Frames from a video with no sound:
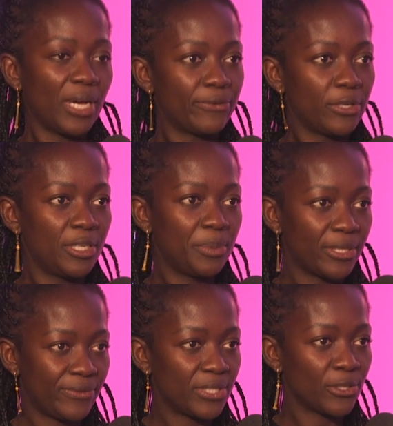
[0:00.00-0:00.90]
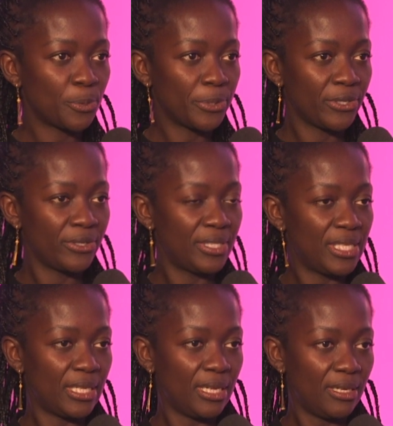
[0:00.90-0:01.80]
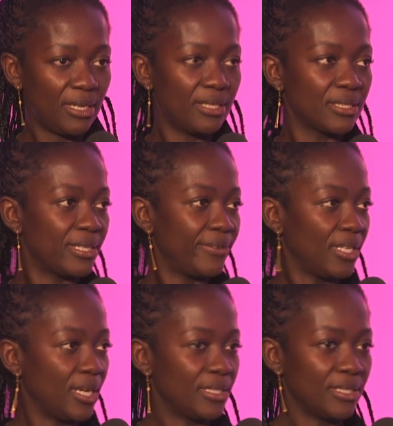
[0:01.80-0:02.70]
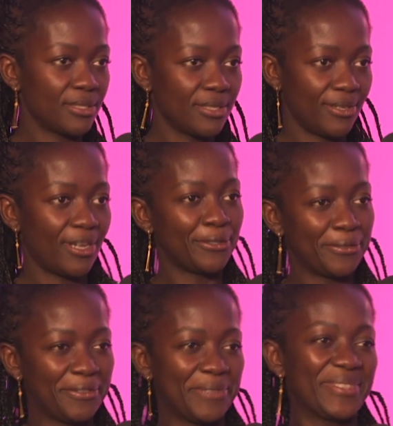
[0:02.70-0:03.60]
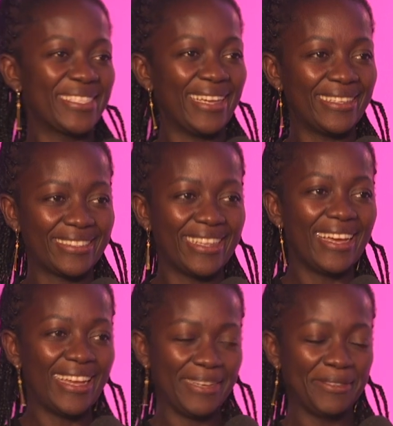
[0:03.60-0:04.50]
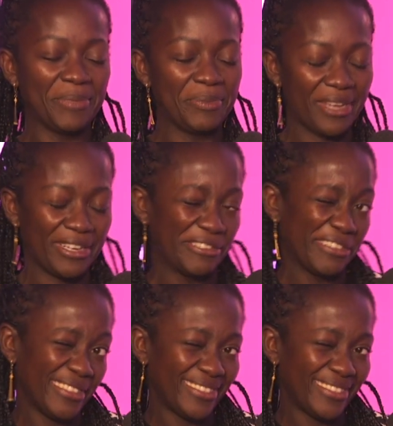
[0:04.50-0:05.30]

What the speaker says: a little bit of this entrepreneurial DNA, I think Stephanie has it 150%. I have it maybe 100.